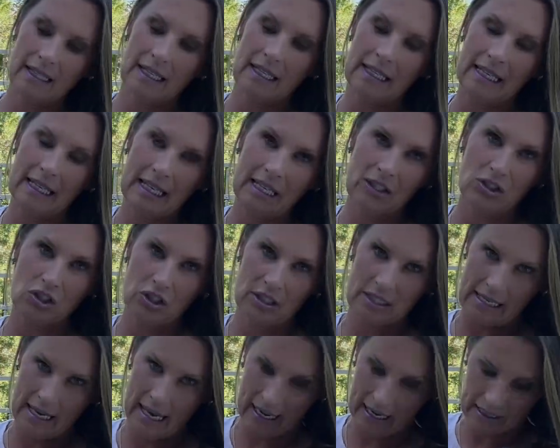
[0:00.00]
in each
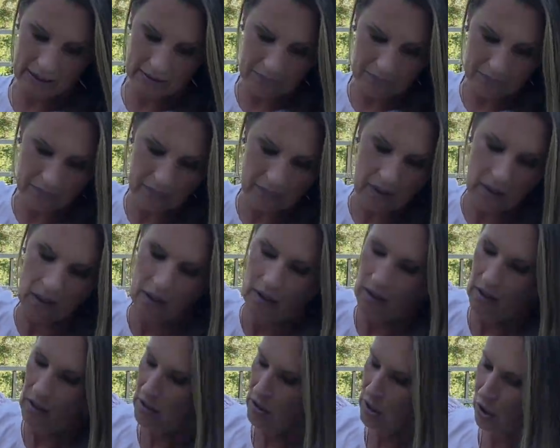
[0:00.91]
skein.
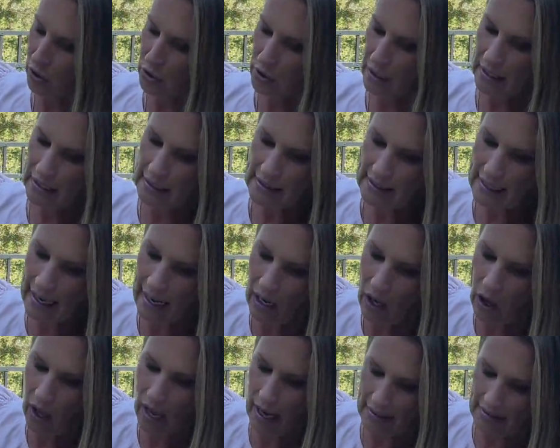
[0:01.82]
So you can
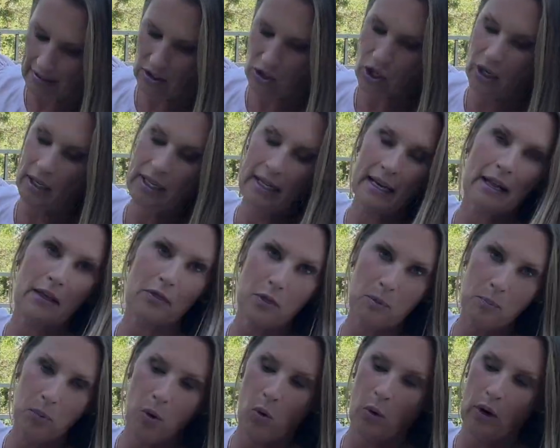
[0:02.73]
tell I started at the
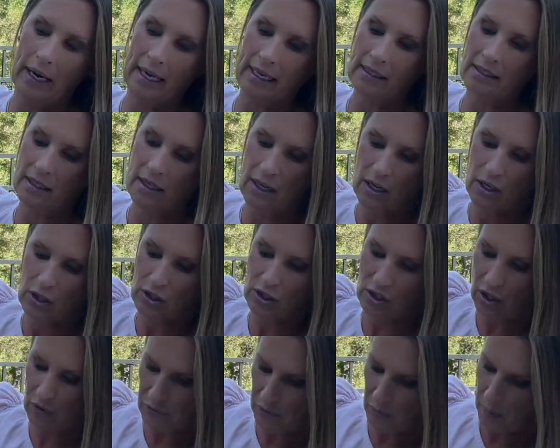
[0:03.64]
point.
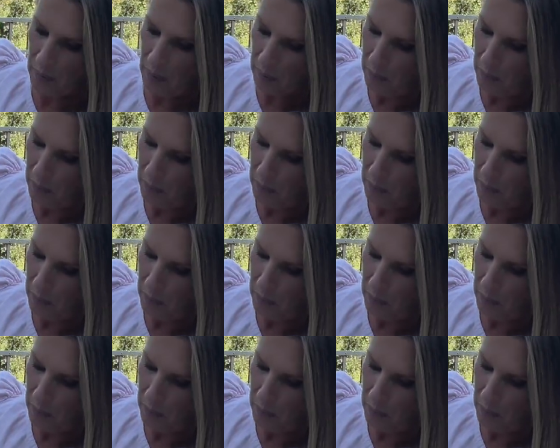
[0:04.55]
So from the